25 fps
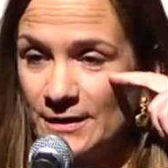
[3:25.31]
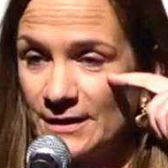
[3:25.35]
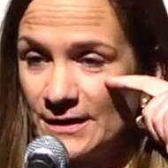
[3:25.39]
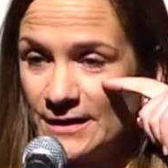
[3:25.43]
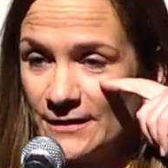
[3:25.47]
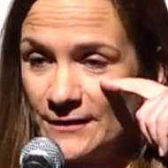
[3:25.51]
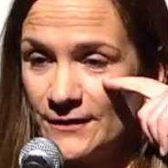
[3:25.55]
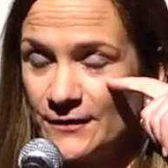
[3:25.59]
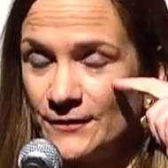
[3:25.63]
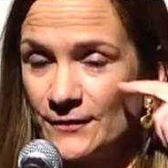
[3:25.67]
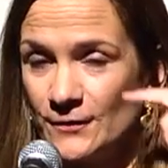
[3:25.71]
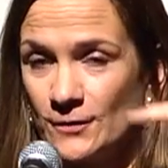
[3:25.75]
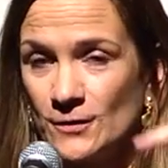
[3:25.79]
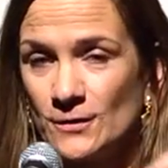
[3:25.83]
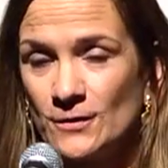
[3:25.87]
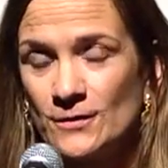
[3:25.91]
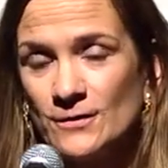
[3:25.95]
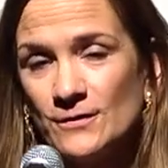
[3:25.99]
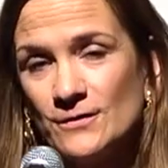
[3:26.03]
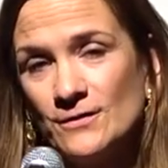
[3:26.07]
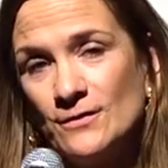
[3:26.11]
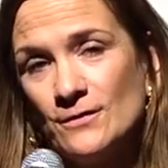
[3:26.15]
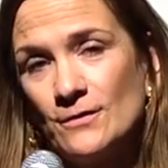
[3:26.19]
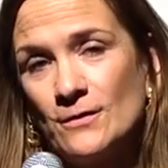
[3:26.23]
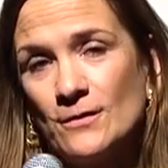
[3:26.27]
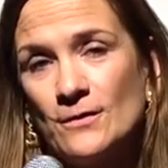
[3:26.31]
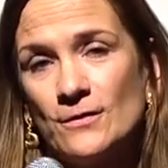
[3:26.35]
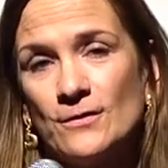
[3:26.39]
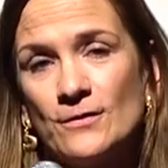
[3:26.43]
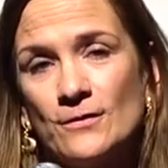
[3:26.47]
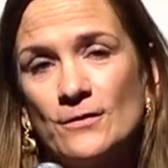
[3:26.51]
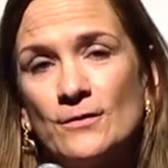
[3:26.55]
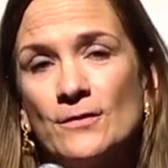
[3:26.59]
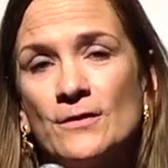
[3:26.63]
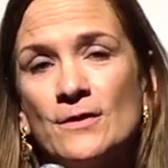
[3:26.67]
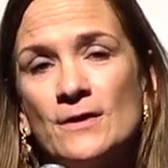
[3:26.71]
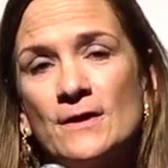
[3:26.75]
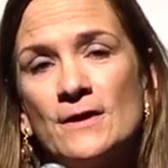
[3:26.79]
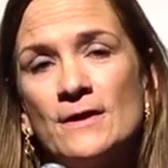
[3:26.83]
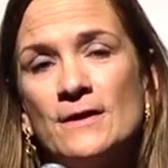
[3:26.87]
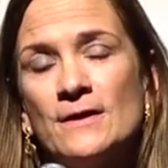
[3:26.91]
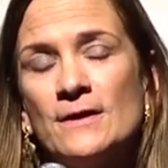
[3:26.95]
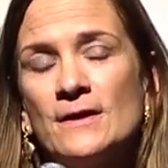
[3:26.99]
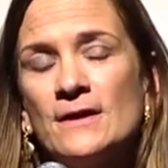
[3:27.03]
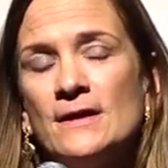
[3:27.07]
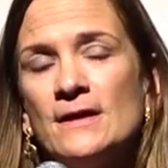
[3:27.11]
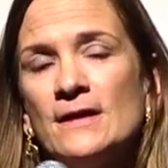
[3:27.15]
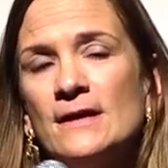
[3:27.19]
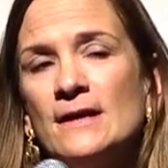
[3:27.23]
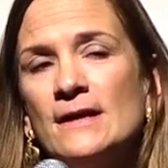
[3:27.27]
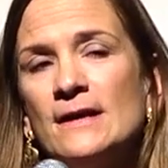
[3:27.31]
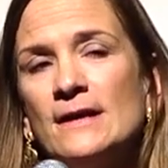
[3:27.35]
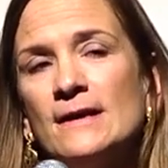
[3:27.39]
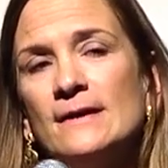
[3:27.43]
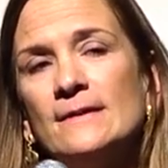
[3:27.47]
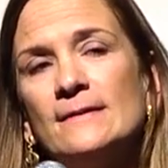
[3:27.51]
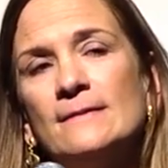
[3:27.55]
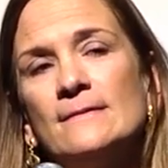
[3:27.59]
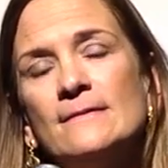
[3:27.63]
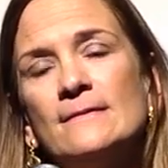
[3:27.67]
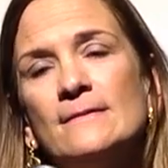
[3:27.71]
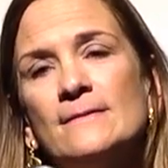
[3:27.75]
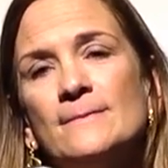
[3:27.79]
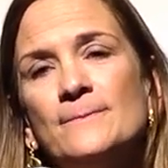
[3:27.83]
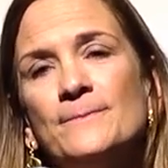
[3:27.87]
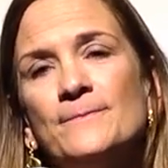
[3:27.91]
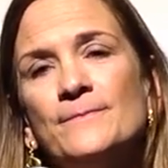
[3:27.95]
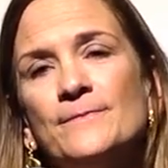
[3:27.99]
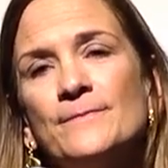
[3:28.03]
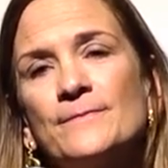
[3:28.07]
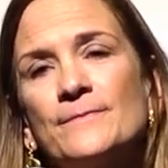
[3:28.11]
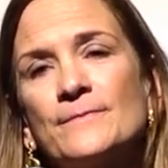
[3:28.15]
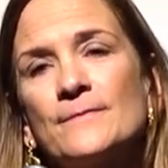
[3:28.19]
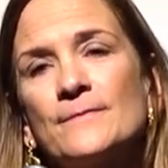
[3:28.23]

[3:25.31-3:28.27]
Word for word: It gets darker and darker. And um,